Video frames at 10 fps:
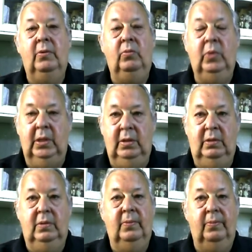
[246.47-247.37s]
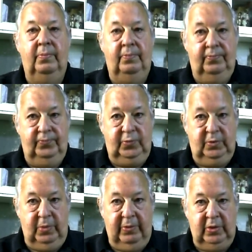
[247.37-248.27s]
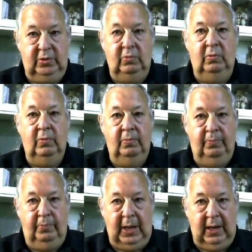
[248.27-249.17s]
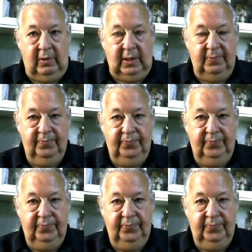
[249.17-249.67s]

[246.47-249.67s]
with spiritual power.